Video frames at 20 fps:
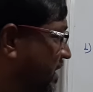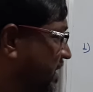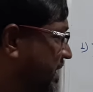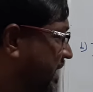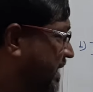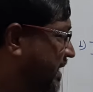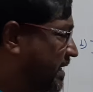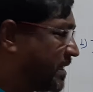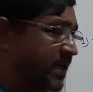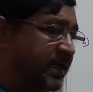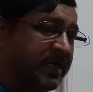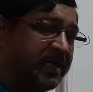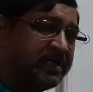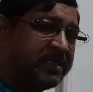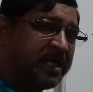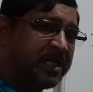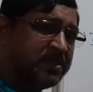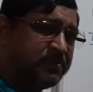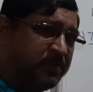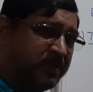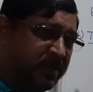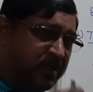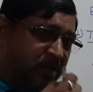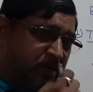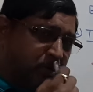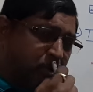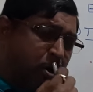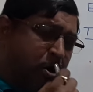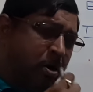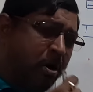it has been
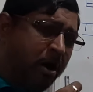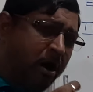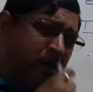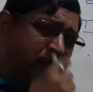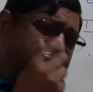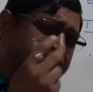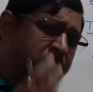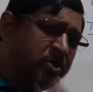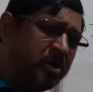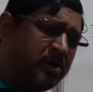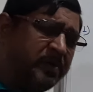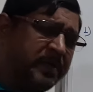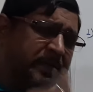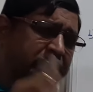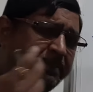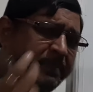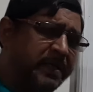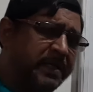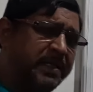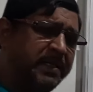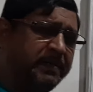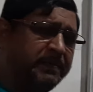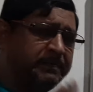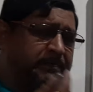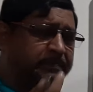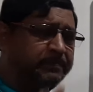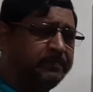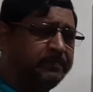observed in many